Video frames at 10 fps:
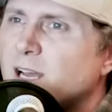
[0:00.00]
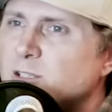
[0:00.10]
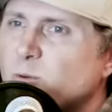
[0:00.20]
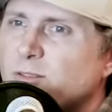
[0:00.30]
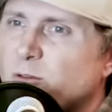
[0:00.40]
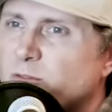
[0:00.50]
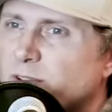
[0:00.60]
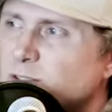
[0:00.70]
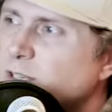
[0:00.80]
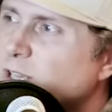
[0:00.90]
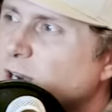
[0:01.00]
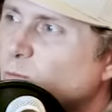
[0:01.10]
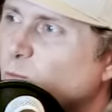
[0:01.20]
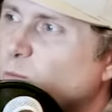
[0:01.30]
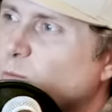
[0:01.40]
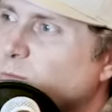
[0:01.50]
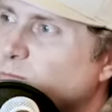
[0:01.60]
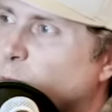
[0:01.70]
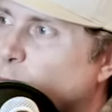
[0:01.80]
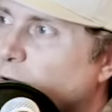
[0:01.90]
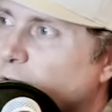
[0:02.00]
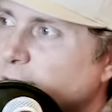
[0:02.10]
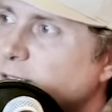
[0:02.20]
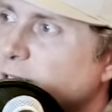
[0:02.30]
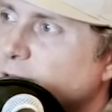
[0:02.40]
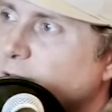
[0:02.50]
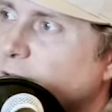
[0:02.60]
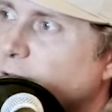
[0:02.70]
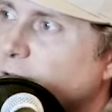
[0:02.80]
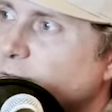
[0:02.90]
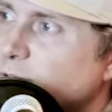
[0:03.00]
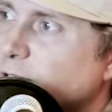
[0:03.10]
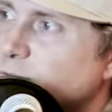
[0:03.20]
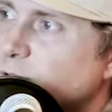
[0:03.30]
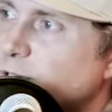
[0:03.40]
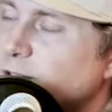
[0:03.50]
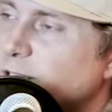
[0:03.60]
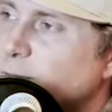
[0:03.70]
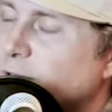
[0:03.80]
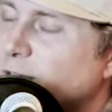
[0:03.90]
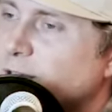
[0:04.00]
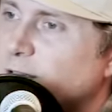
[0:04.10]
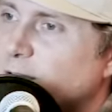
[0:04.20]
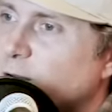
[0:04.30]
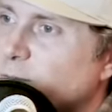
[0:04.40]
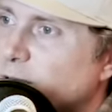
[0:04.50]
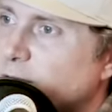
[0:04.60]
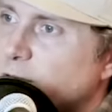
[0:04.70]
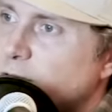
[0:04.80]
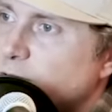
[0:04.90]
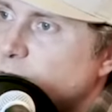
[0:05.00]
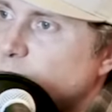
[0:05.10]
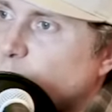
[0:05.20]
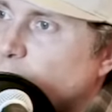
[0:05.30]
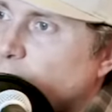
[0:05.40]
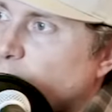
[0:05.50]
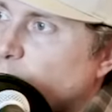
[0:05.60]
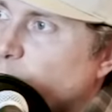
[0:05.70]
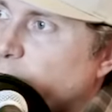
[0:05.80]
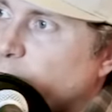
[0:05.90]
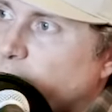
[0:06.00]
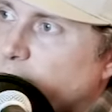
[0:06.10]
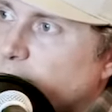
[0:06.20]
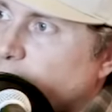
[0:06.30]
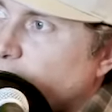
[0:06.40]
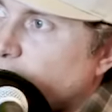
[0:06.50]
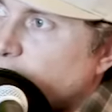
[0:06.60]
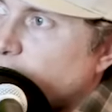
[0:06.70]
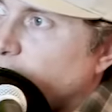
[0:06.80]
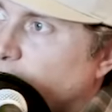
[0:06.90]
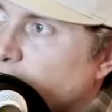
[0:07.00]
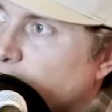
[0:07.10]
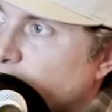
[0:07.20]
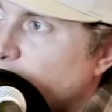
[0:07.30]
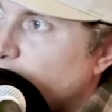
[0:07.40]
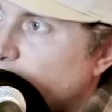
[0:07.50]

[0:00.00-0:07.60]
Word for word: Gosh, we've we've actually done more hunting than I, I, was I was trying to think about it because Hogs. we went and did a hog hunt in